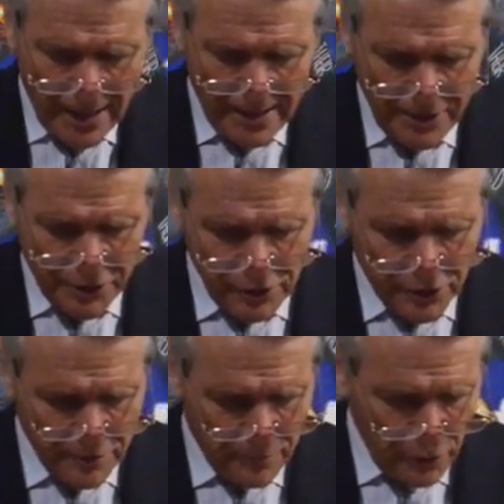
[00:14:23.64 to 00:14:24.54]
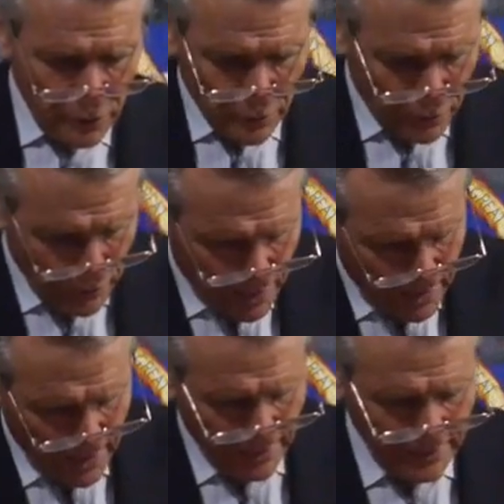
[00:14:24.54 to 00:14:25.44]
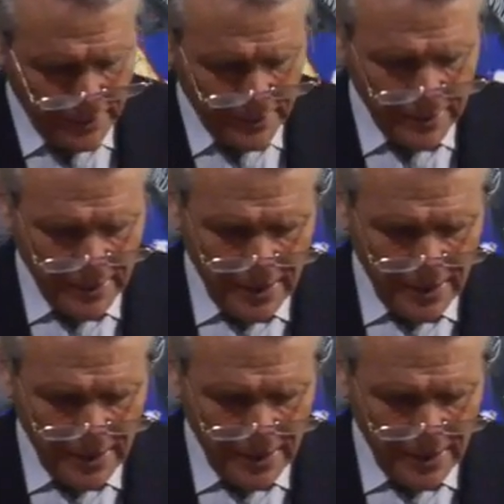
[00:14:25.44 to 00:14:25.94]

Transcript: And he shall subdue 3 kings,